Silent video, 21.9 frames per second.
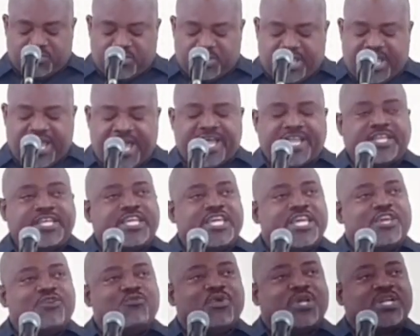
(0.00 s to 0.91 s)
And
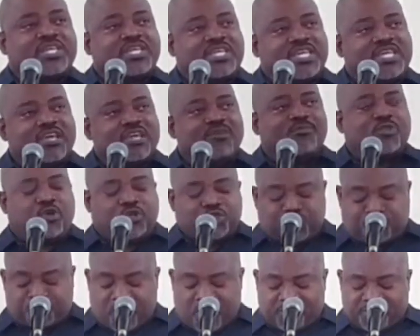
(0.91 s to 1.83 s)
he will keep those
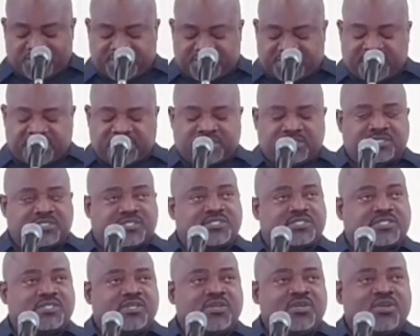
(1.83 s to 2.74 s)

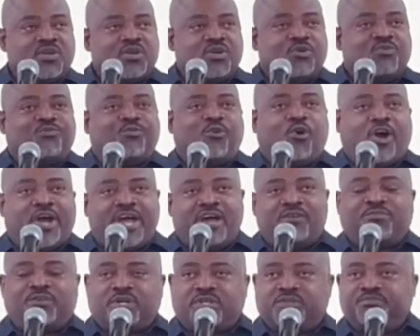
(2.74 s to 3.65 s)
promises forever.